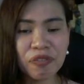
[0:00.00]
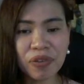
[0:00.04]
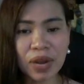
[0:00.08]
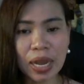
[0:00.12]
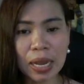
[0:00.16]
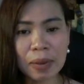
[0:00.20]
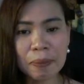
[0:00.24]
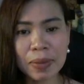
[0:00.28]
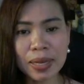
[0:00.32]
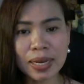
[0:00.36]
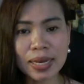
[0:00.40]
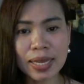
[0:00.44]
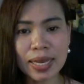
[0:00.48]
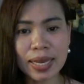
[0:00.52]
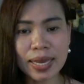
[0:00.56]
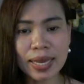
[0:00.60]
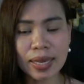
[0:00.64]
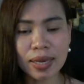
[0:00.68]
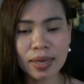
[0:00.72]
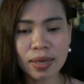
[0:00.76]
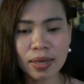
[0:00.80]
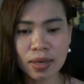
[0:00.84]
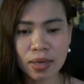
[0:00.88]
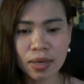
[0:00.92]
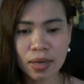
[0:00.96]

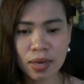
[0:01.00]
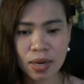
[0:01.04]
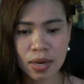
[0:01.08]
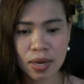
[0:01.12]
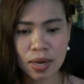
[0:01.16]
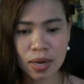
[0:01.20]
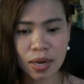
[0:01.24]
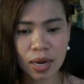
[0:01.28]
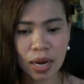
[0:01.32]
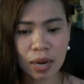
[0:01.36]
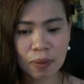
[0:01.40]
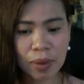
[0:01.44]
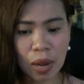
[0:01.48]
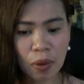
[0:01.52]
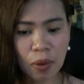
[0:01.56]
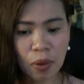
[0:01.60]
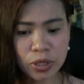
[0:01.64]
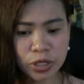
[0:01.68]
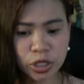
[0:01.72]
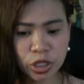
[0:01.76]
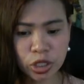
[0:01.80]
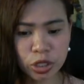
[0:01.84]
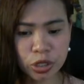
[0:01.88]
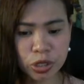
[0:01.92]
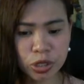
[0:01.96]
family, I will
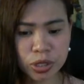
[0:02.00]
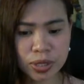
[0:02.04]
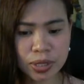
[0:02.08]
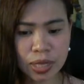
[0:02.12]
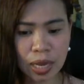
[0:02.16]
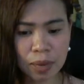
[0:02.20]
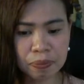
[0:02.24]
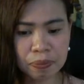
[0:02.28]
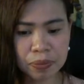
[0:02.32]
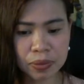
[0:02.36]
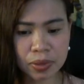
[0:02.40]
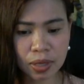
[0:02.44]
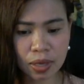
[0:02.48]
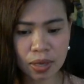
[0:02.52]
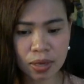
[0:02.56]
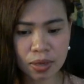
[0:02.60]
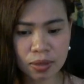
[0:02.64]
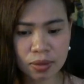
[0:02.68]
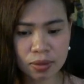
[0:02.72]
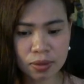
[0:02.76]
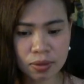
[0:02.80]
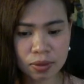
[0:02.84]
show you something.